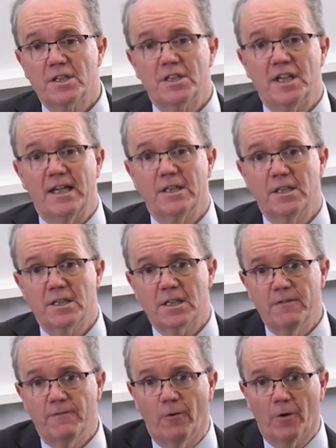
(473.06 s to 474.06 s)
is the
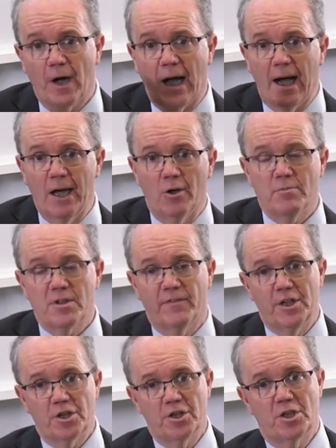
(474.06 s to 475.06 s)
tendency for a high
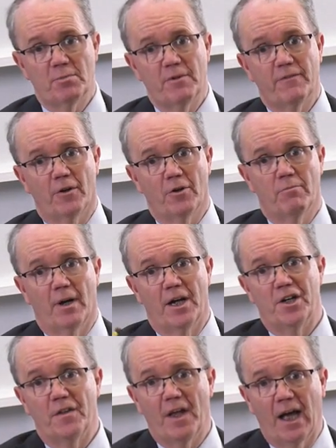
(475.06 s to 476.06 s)
observation to be followed by
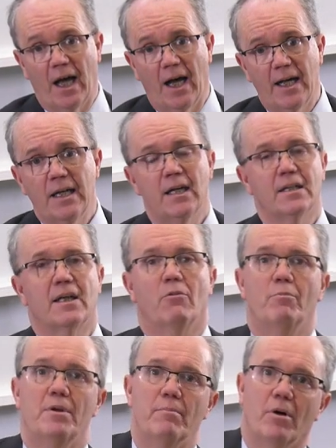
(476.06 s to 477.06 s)
another high, that
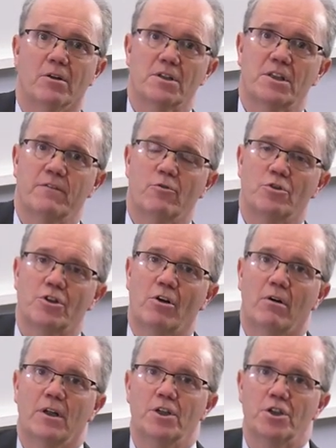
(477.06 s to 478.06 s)
would be positive
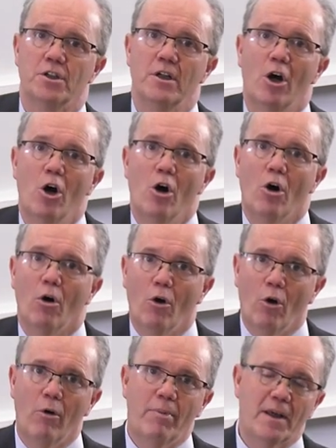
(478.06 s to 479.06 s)
autocorrelation,
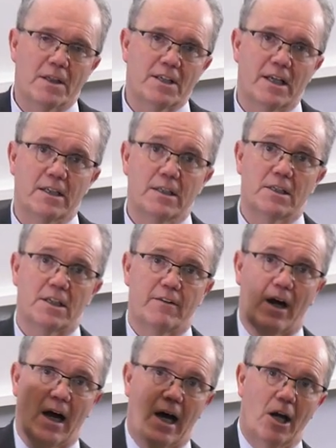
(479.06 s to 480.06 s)
or by the tendency
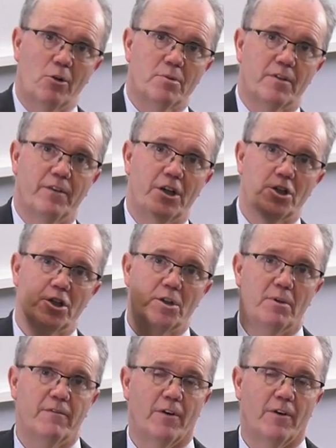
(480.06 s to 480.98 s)
of a high observation to be